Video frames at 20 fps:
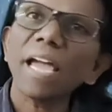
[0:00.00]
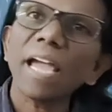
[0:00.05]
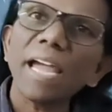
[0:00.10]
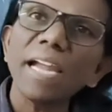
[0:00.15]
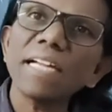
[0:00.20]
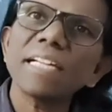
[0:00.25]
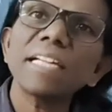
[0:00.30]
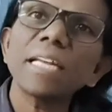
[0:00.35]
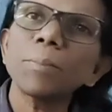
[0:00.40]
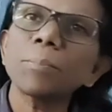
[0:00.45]

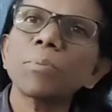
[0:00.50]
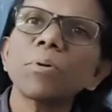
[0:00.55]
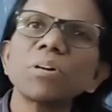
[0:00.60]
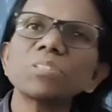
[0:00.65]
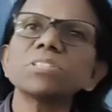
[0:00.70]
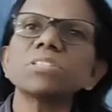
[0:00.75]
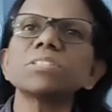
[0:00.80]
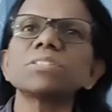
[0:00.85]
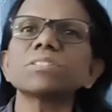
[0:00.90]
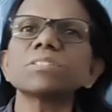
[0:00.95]
entire
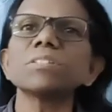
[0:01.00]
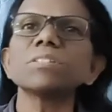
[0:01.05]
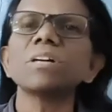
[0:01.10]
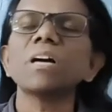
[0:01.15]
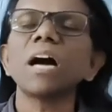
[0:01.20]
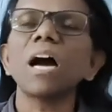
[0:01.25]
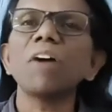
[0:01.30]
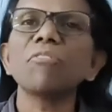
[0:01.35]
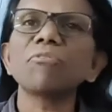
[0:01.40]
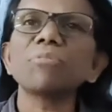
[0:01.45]
process
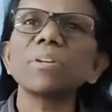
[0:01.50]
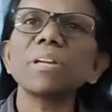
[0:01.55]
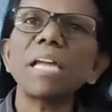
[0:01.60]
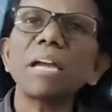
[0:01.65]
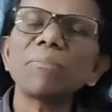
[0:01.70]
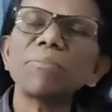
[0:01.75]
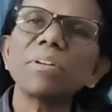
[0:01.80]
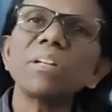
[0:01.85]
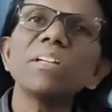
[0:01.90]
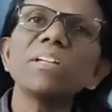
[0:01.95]
of
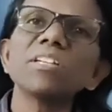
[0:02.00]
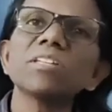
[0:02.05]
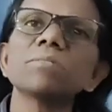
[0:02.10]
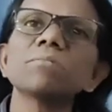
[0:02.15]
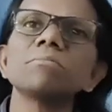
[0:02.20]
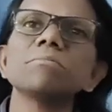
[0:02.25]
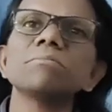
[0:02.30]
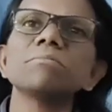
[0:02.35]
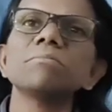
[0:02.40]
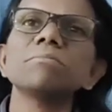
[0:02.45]
effluent
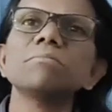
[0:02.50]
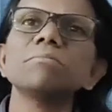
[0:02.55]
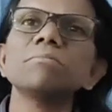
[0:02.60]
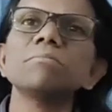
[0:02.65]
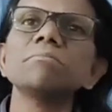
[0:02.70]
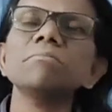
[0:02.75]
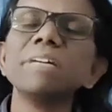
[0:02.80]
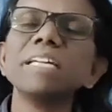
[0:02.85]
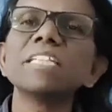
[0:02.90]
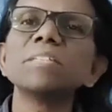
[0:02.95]

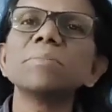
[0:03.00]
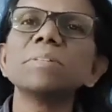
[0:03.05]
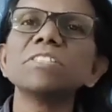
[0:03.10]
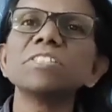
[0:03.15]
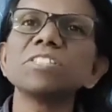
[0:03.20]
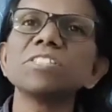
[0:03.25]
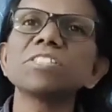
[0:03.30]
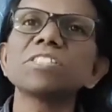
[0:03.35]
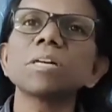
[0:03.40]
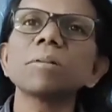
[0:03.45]
management
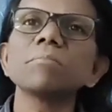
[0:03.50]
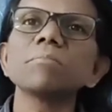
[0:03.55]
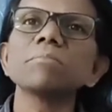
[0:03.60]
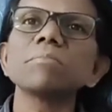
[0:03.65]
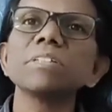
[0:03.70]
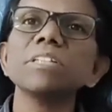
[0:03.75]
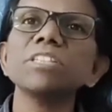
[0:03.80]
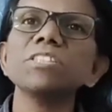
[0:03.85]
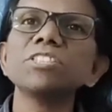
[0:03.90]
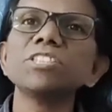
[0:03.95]
system
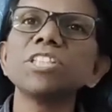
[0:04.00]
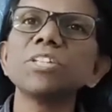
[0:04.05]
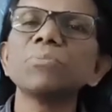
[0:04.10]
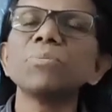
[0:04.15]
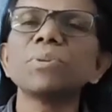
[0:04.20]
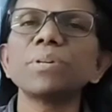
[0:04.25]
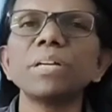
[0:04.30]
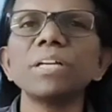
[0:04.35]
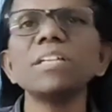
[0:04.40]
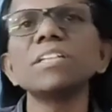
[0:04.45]
in
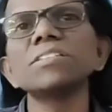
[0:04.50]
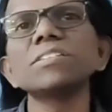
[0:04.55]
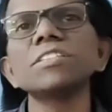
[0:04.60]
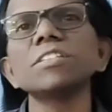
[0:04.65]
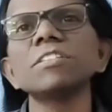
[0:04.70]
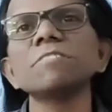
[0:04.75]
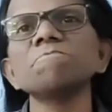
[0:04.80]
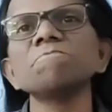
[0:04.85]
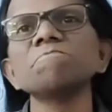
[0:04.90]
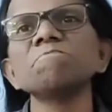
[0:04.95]
seafood
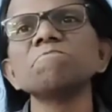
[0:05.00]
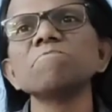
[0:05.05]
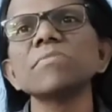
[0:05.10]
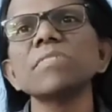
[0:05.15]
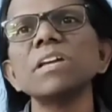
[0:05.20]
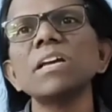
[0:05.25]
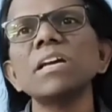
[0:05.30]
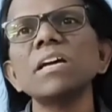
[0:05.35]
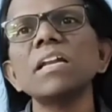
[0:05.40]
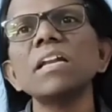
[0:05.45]
industry,
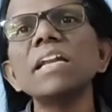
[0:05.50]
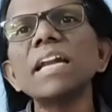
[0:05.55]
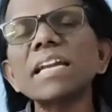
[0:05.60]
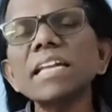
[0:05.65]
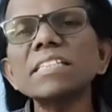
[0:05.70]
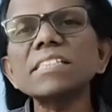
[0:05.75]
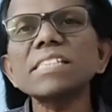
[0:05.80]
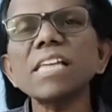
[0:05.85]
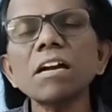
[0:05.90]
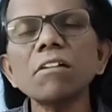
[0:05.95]

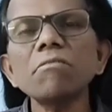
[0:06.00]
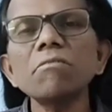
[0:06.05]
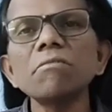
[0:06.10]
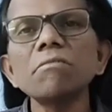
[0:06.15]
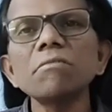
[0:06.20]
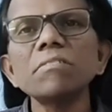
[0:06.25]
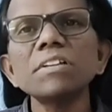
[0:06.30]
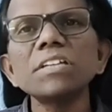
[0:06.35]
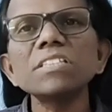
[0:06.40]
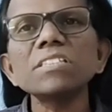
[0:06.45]
let us now
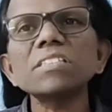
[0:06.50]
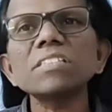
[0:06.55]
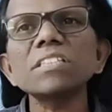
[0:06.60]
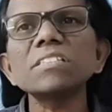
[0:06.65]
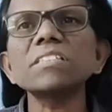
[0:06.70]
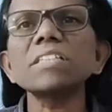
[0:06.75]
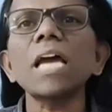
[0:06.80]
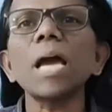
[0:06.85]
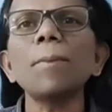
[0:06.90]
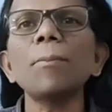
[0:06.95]

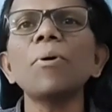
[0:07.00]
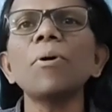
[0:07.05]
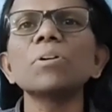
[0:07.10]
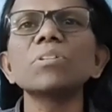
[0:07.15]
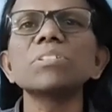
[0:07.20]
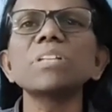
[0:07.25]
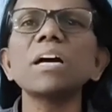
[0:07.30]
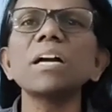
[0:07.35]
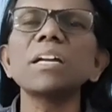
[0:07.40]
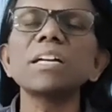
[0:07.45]
discuss
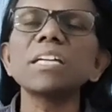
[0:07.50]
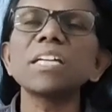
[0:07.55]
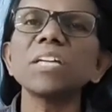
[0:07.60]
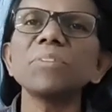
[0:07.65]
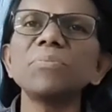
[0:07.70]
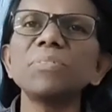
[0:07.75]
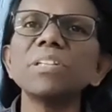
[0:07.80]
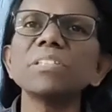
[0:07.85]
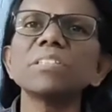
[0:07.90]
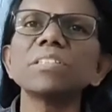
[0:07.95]
about the
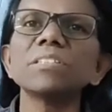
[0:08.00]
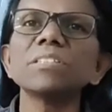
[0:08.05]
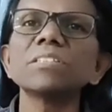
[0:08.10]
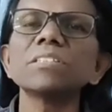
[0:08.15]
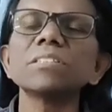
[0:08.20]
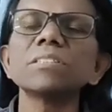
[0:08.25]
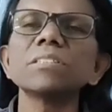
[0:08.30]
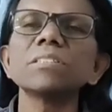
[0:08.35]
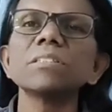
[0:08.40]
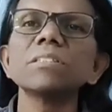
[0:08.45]

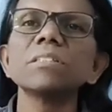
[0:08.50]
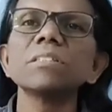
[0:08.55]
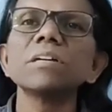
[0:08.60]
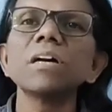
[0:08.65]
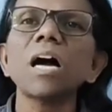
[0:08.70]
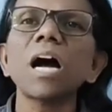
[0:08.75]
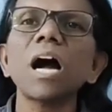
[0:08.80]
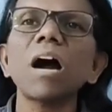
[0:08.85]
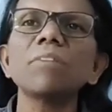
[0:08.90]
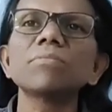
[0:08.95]
definitions
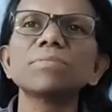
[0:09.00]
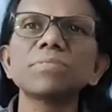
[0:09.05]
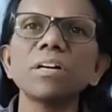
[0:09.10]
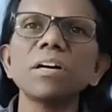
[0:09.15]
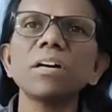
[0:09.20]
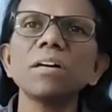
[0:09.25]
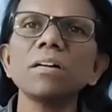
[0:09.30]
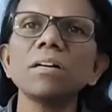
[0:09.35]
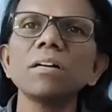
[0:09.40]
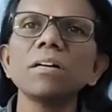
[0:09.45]
of
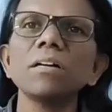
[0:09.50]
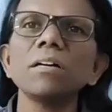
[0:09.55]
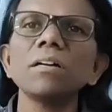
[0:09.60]
the